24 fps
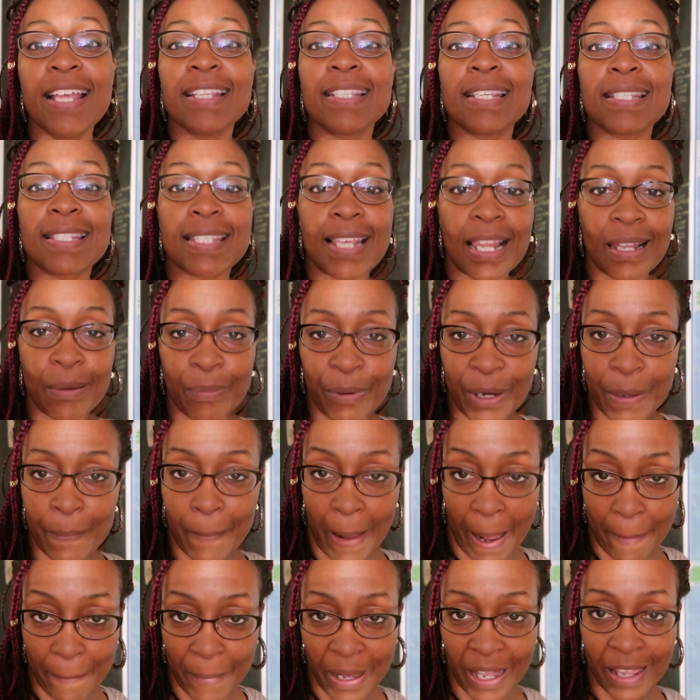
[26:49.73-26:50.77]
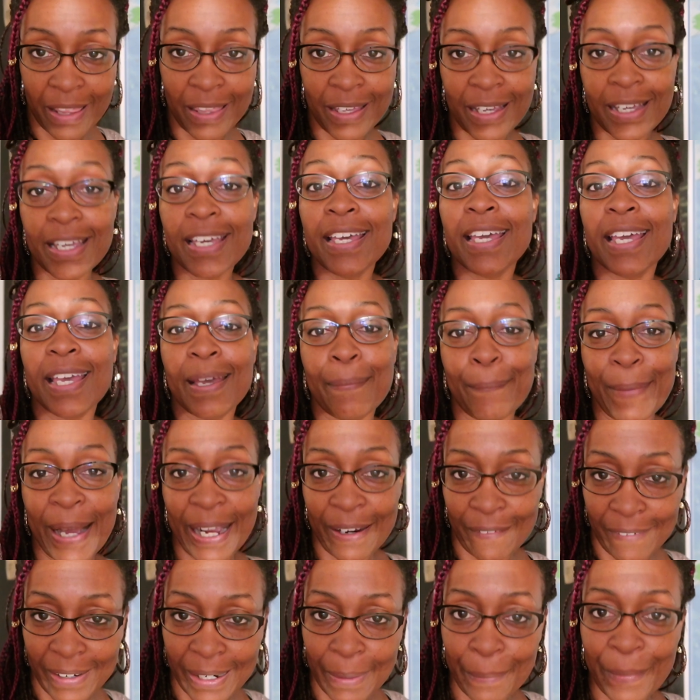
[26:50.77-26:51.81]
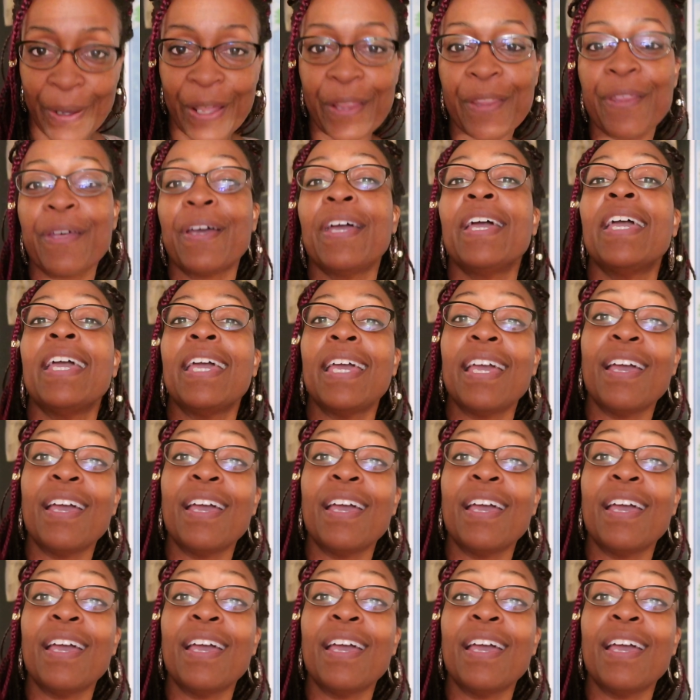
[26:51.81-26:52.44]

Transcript: to celebrate my mother and my grandmother